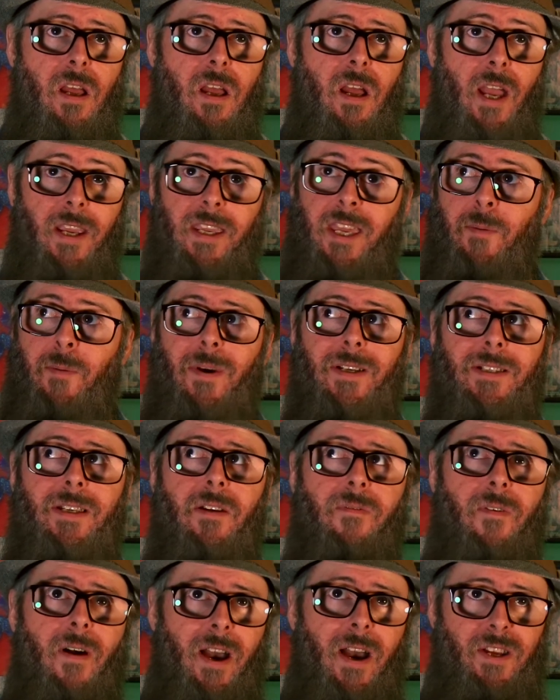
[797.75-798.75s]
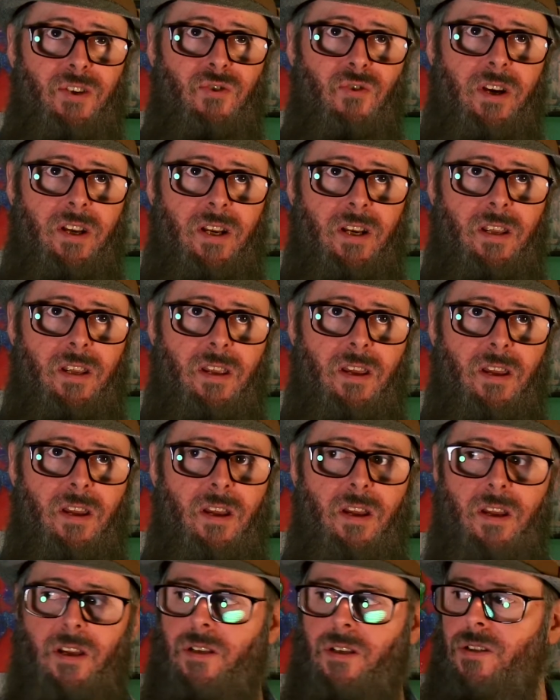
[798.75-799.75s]
I keep myself hydrated.
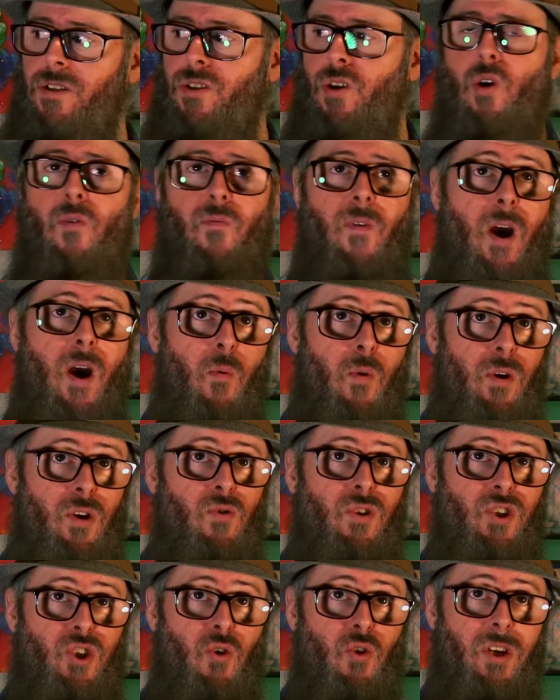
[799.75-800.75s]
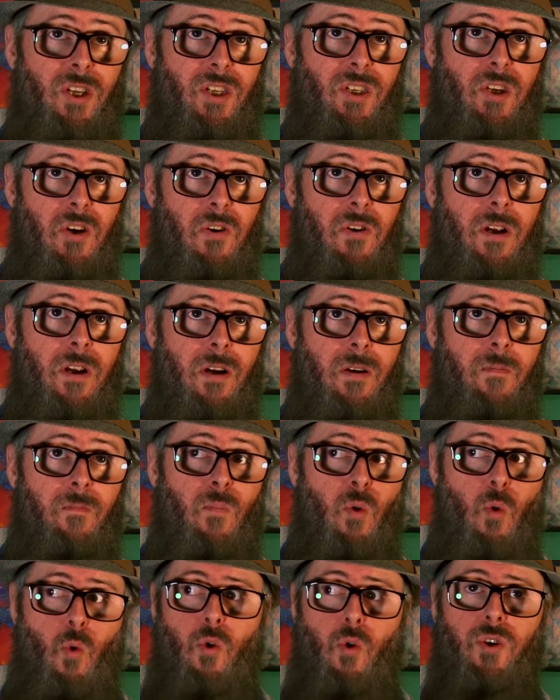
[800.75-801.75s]
So if I want to enjoy a soda
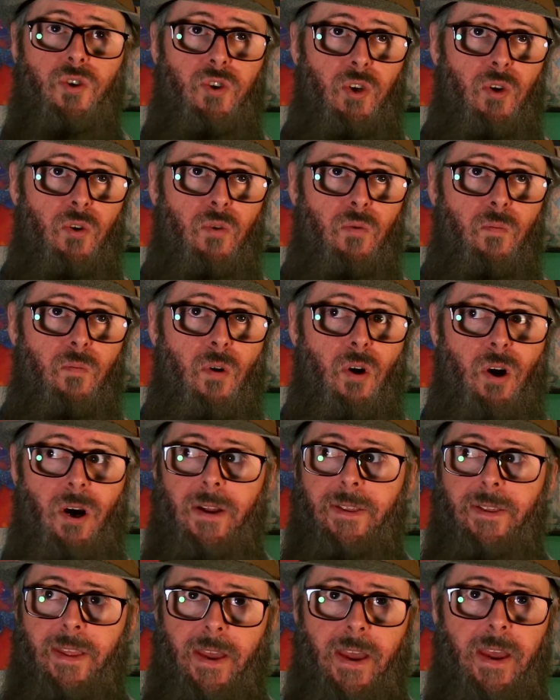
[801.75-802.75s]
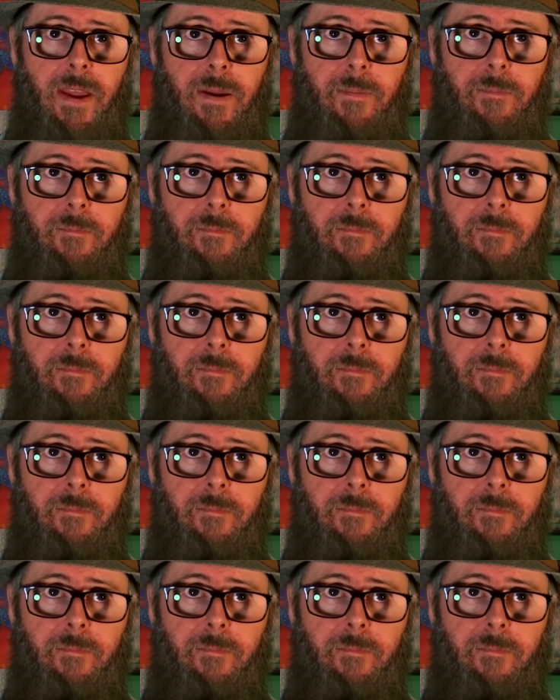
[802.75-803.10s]
or 2 a day,